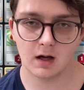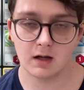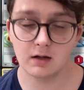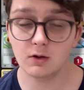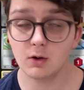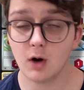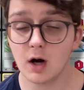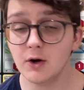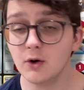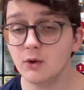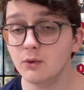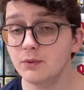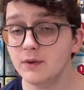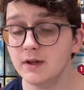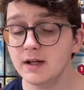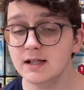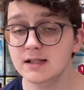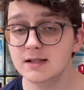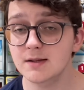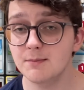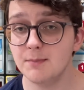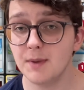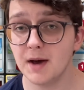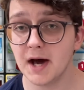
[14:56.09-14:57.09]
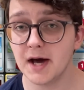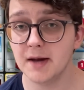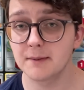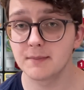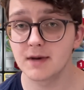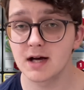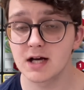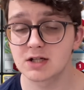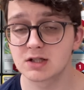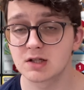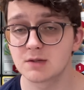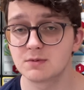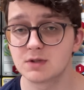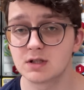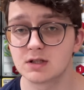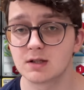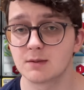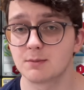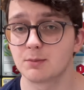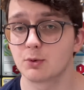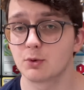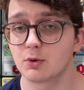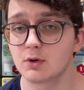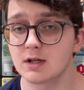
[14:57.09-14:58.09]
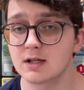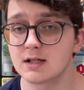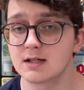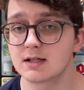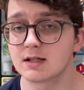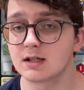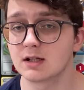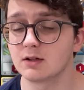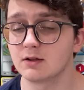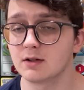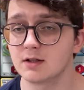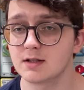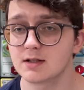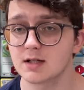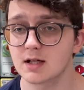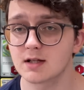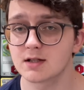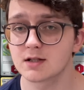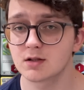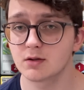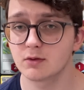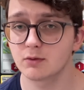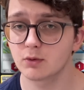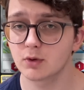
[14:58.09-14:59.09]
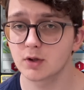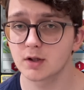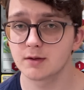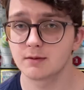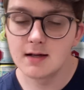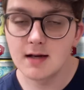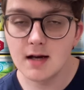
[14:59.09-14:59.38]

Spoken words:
I don't think it's a bad matchup, just a pretty skill intensive one.